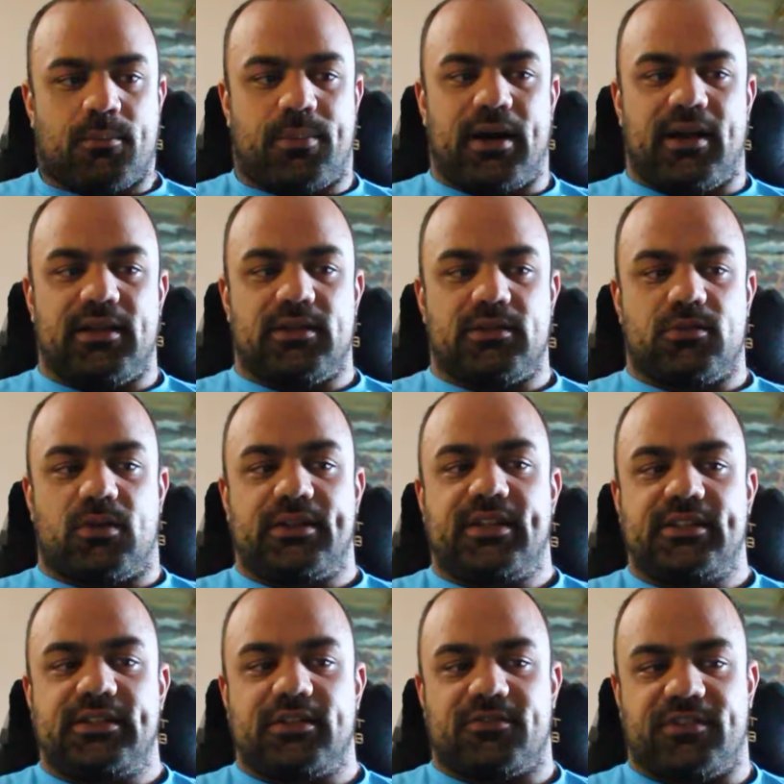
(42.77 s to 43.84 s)
But what
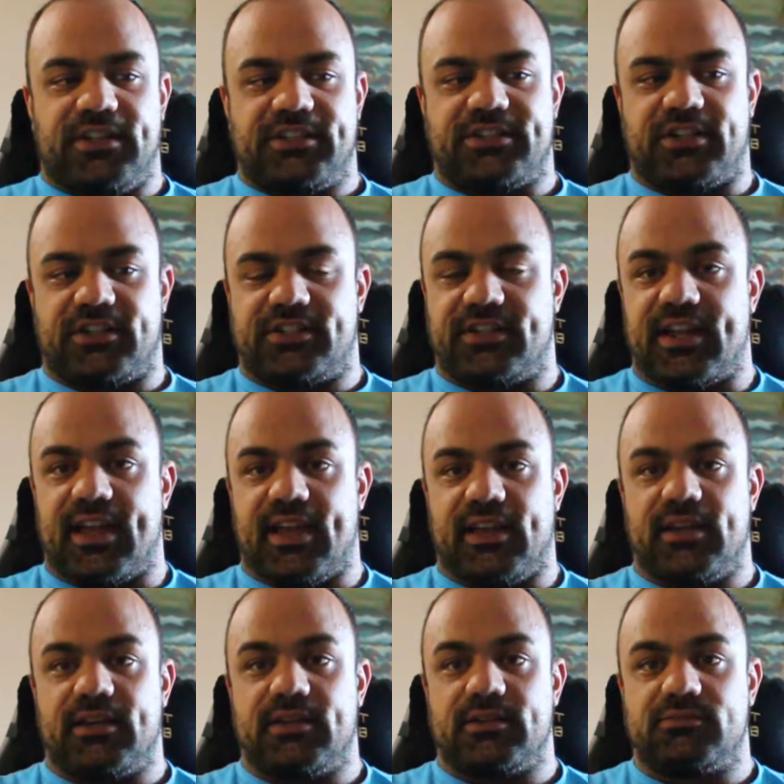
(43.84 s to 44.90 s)
does the research
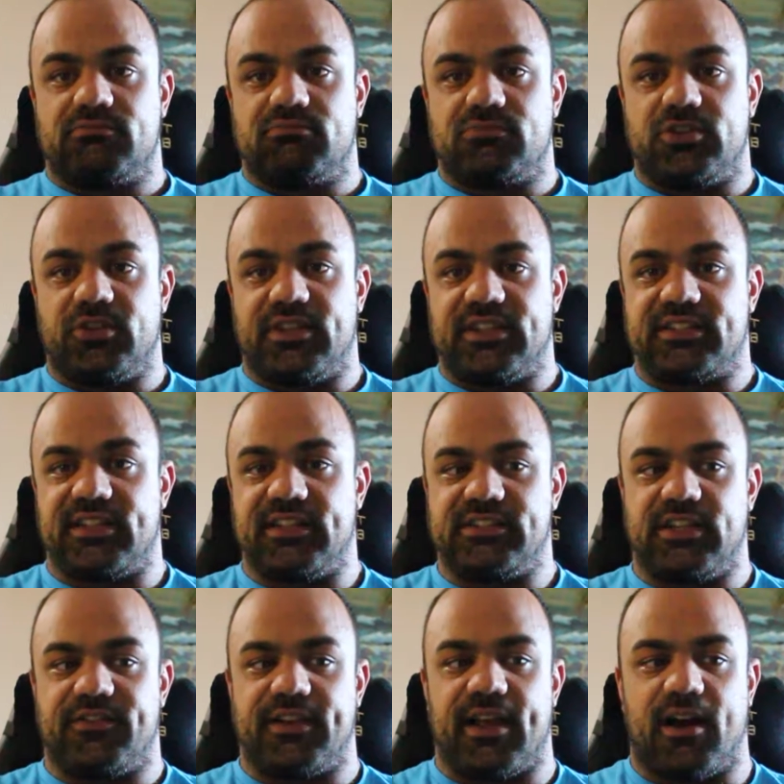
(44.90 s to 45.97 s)
say? Do these
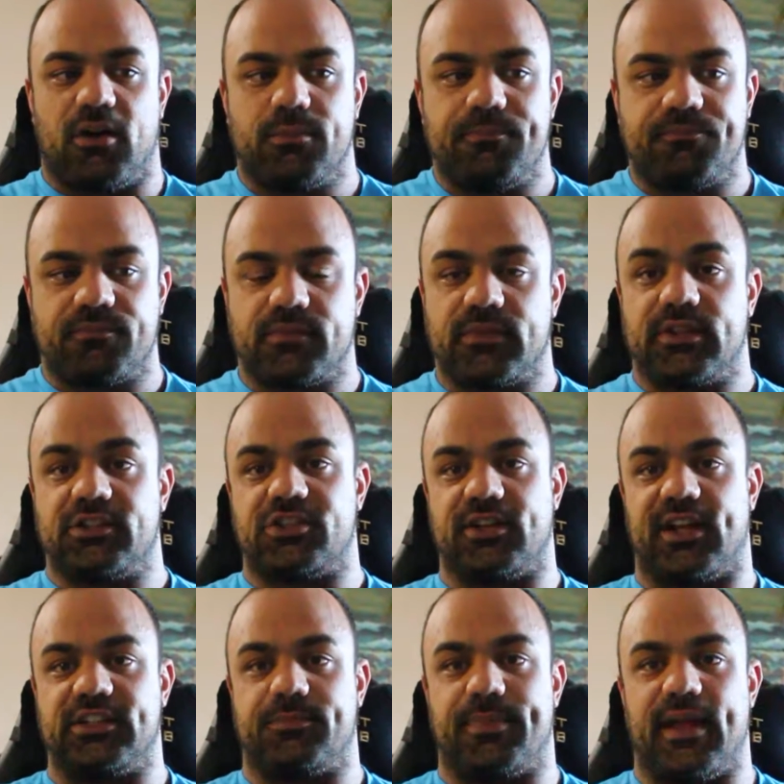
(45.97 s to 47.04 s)
things even help?
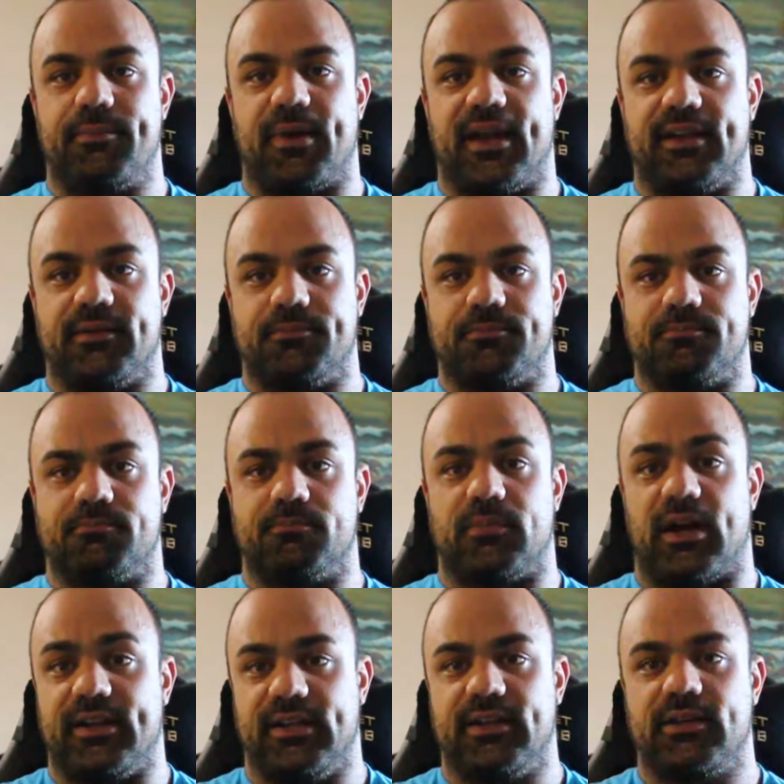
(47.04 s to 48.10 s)
Should I spend my
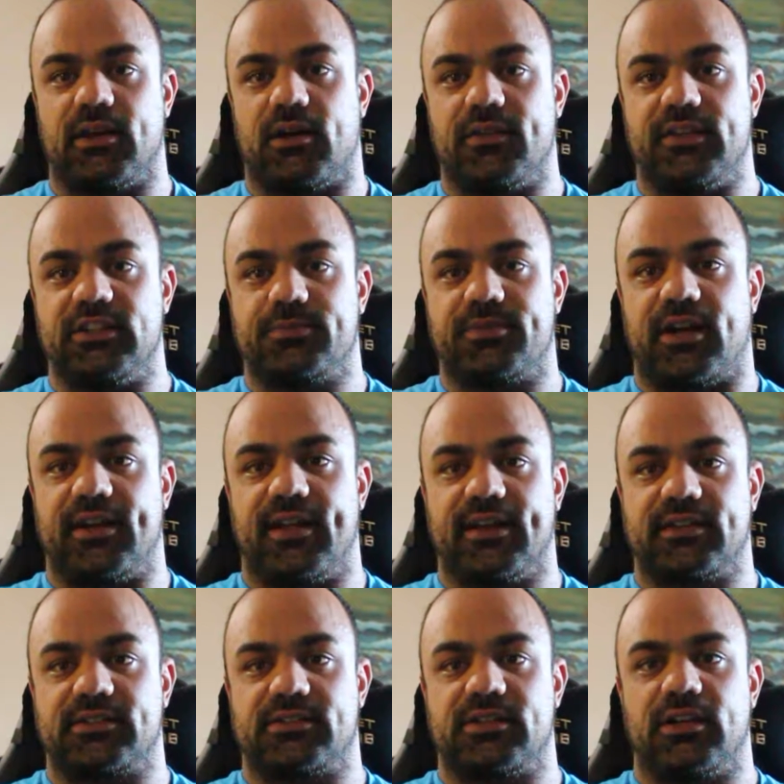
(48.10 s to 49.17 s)
money on these
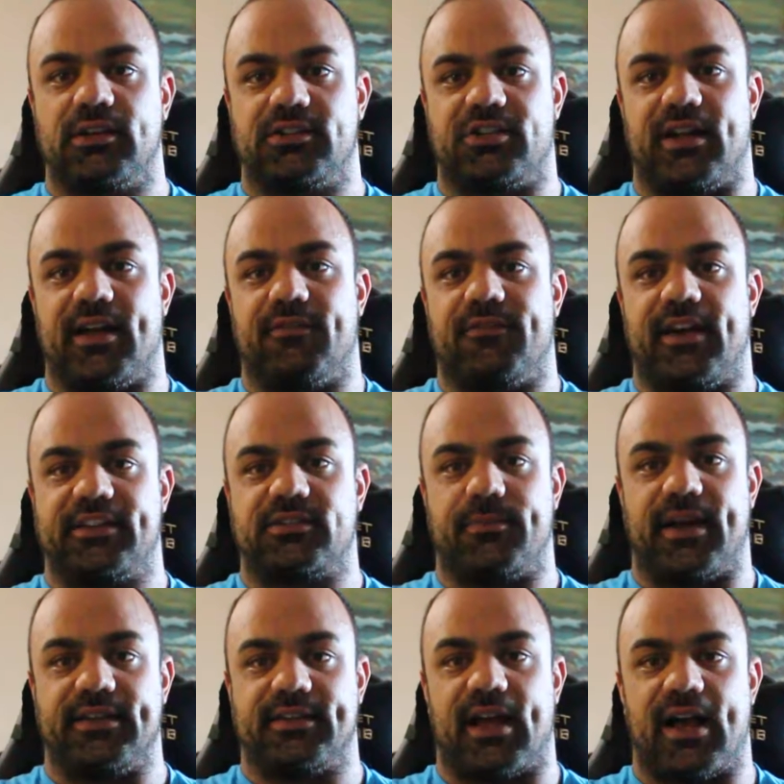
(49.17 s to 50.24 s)
products? Should I invest
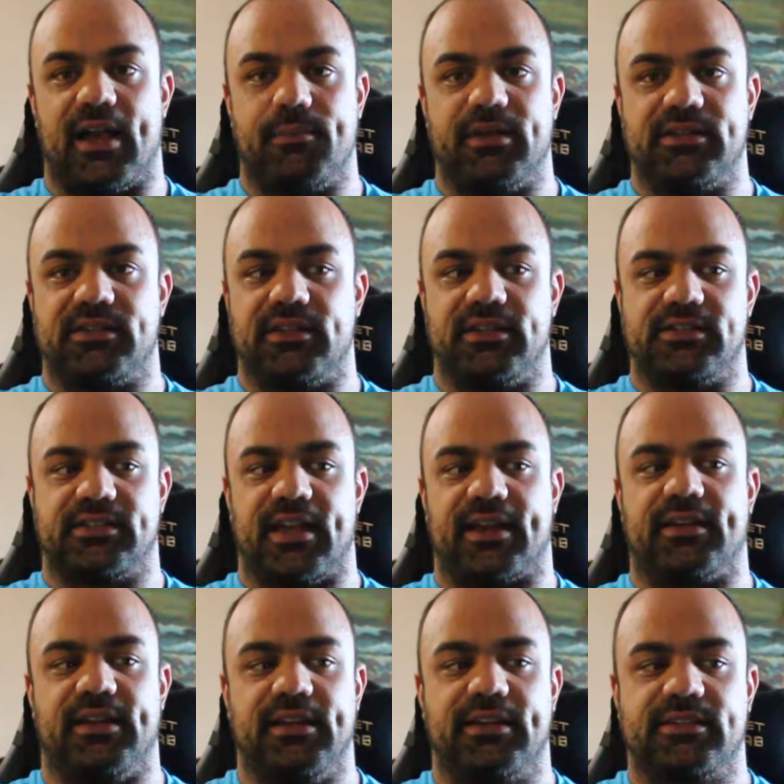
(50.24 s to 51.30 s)
my time into these
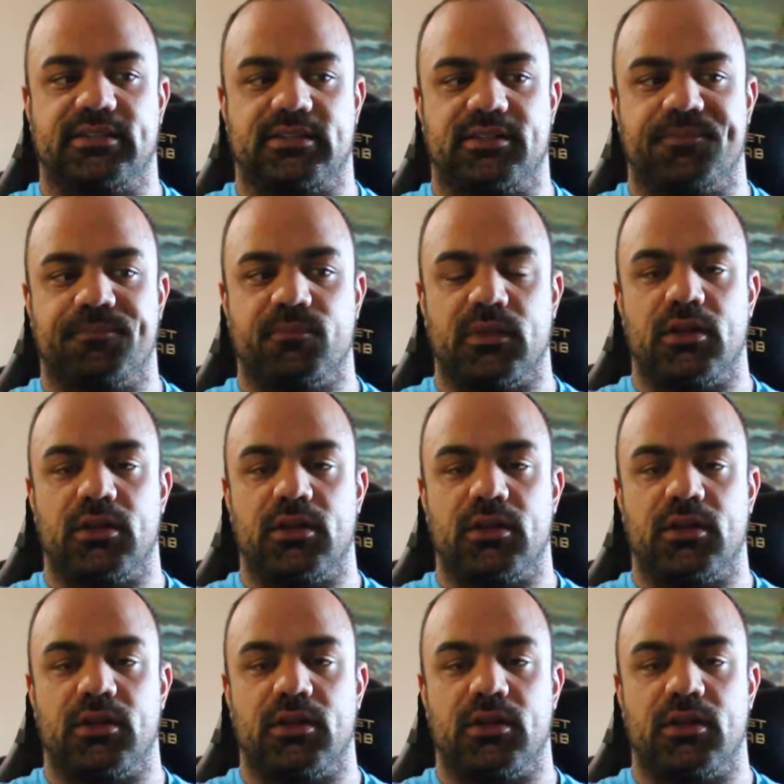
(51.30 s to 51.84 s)
techniques?